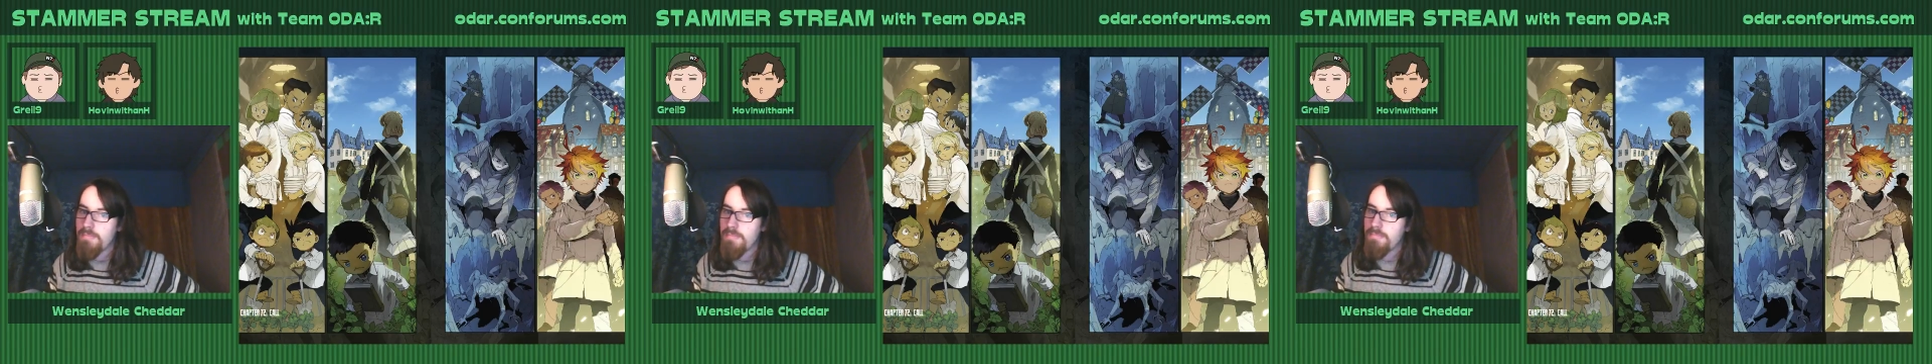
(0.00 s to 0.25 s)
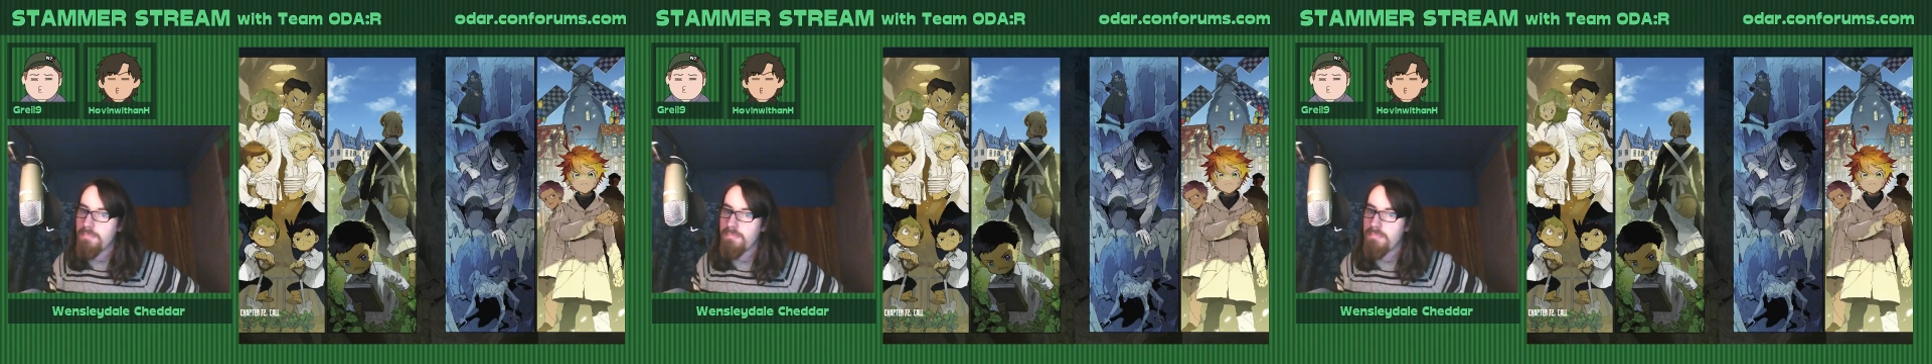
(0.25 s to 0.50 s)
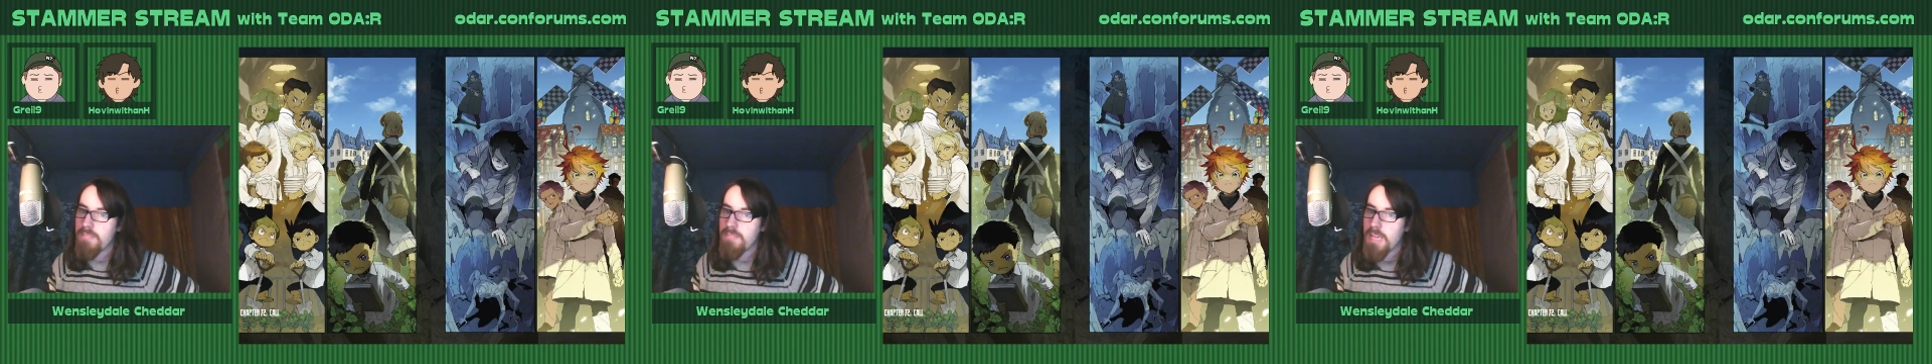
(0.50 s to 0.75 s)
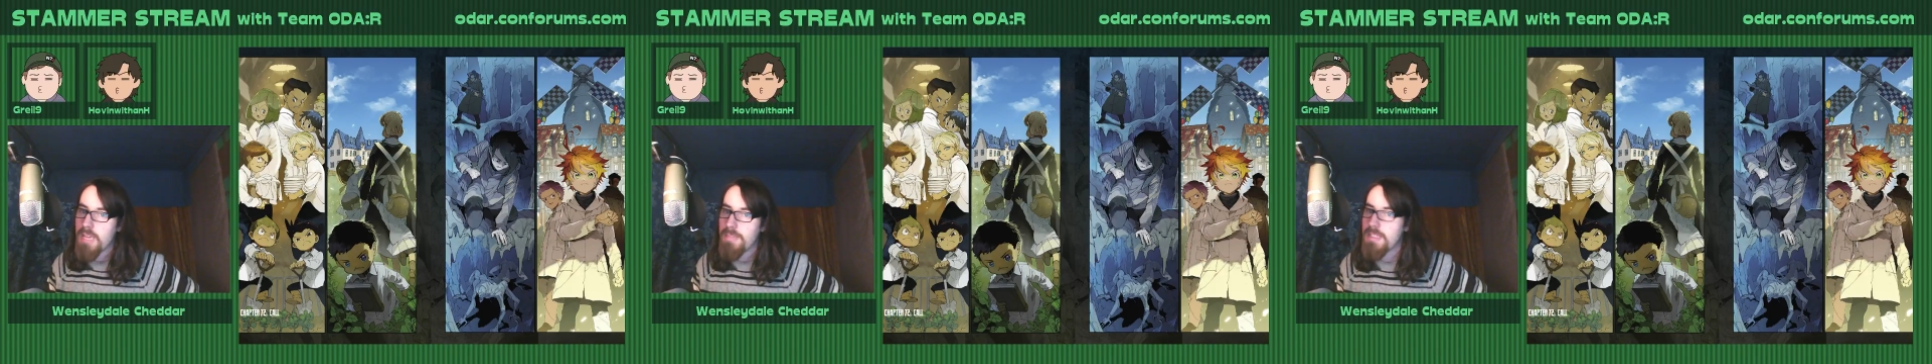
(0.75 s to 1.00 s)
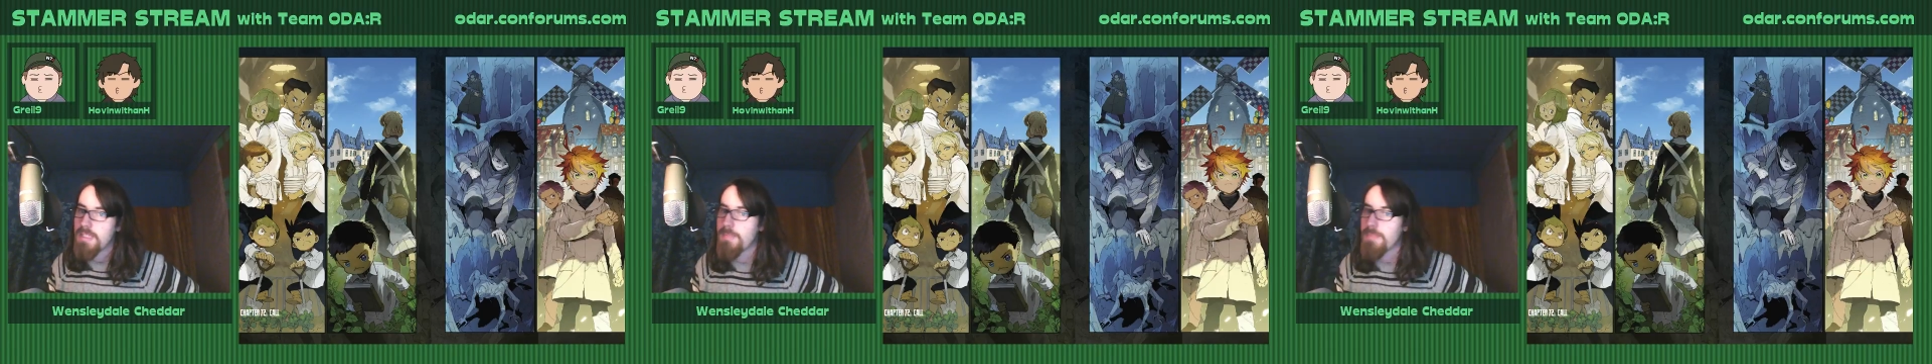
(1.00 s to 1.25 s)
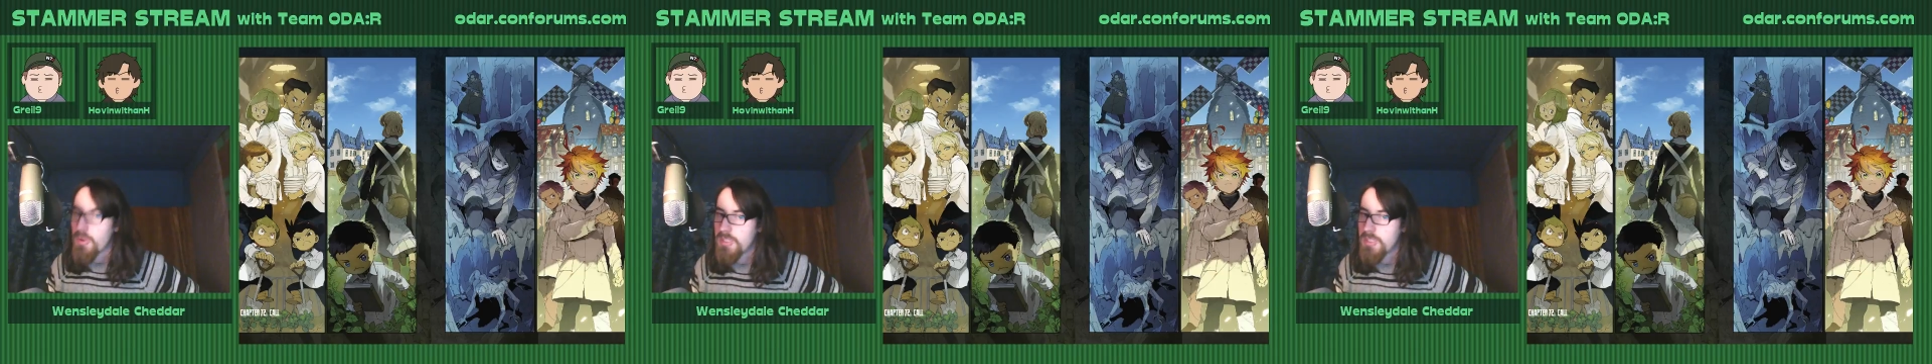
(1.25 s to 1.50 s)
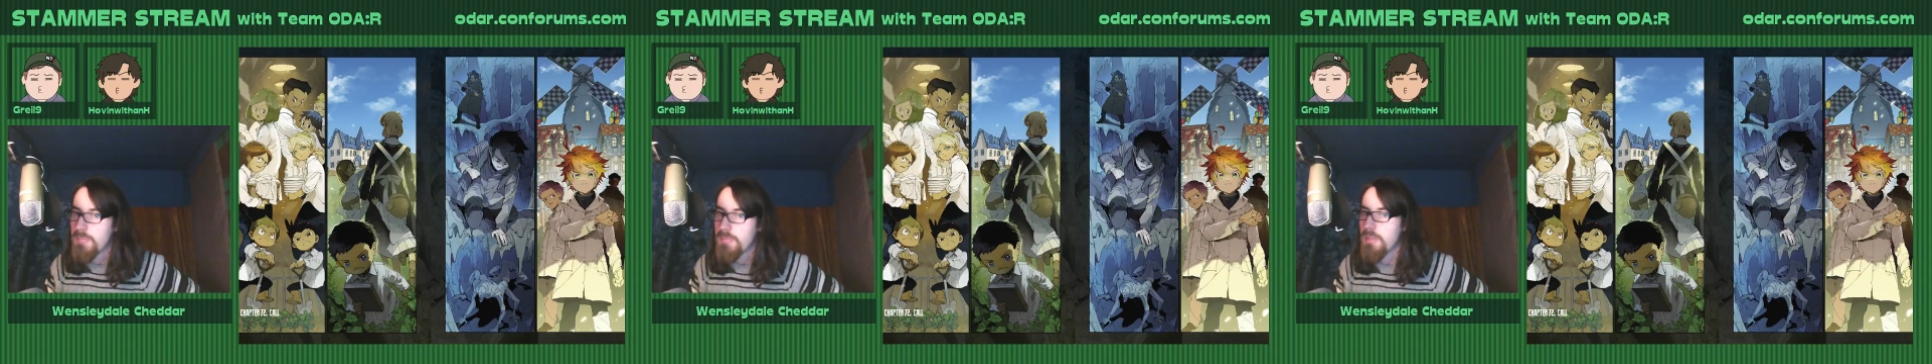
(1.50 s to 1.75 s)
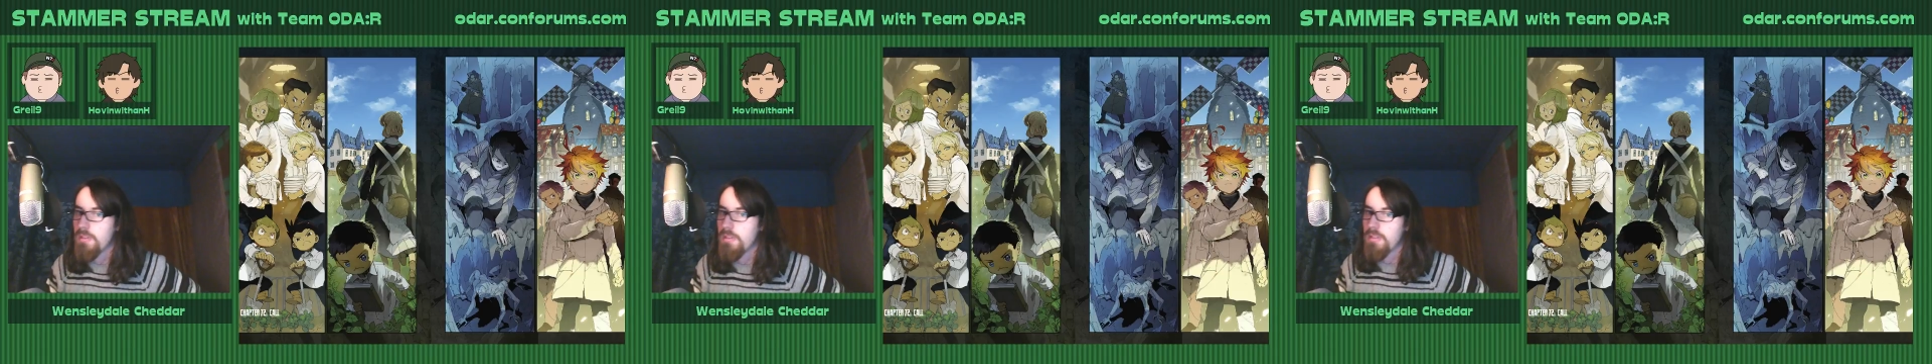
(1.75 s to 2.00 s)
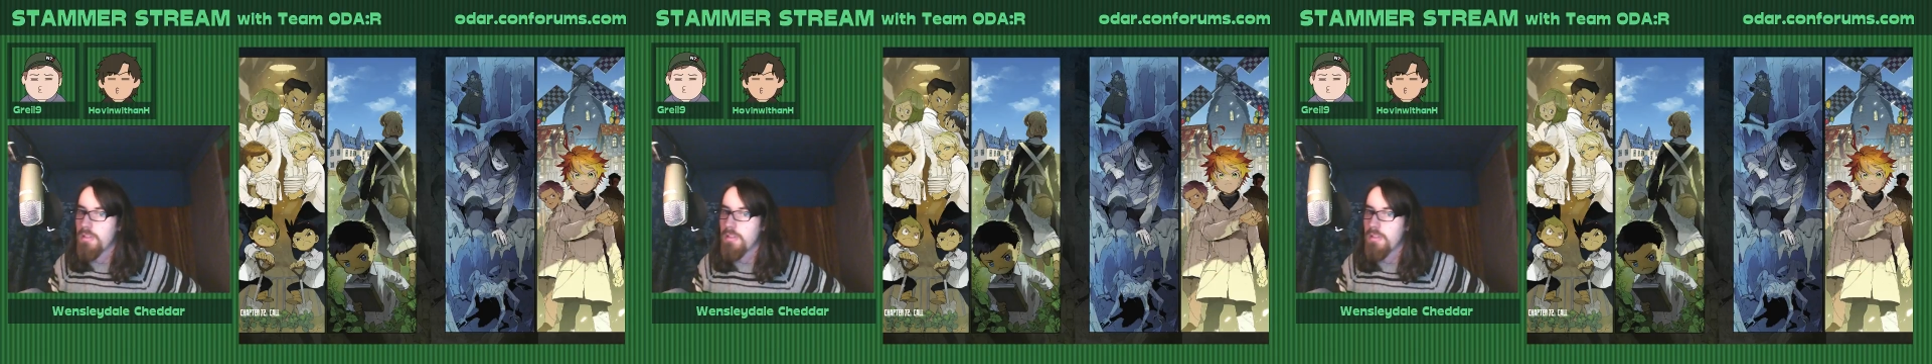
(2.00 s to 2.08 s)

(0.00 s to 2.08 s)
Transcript: be supposed to be